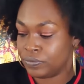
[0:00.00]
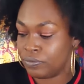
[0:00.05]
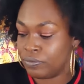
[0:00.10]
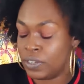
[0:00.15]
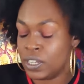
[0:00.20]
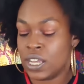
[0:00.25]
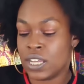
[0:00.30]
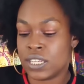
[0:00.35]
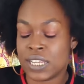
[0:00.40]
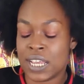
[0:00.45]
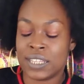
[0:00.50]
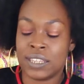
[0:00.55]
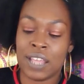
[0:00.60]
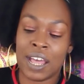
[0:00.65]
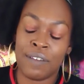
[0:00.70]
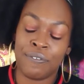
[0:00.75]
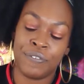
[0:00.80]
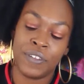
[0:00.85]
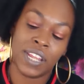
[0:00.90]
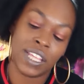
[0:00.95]
Because
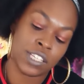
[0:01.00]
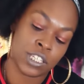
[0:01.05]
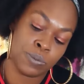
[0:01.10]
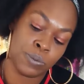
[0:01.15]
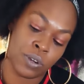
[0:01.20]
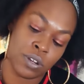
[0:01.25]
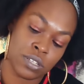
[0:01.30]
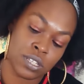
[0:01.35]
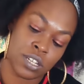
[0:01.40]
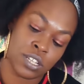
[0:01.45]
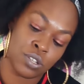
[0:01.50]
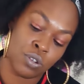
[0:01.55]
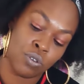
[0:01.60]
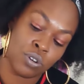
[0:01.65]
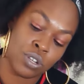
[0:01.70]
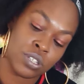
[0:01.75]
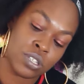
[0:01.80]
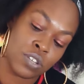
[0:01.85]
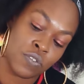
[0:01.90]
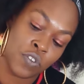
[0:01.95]
I feel like this person is
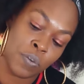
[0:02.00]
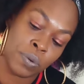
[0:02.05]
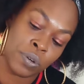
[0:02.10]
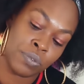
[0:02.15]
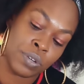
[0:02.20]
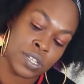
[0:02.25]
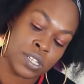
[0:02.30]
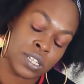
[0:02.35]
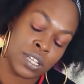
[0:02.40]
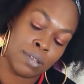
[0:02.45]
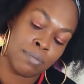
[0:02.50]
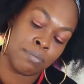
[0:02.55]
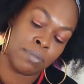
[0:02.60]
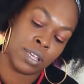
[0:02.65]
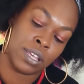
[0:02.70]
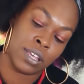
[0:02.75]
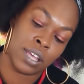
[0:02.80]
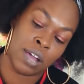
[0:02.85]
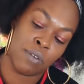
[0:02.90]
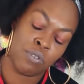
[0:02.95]
holding some form of
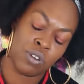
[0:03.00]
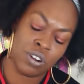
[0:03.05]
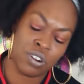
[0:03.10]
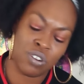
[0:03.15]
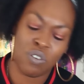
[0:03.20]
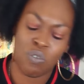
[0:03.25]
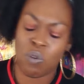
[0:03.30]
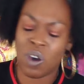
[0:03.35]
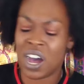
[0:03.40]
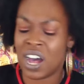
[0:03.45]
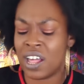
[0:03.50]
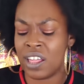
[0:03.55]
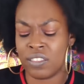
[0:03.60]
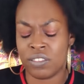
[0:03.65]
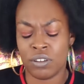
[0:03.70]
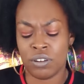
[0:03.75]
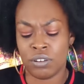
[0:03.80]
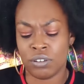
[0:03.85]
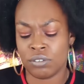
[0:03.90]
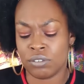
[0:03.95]
resentment. I want to know why,
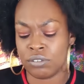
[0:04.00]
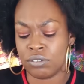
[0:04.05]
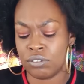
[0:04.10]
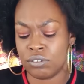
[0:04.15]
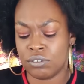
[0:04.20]
though.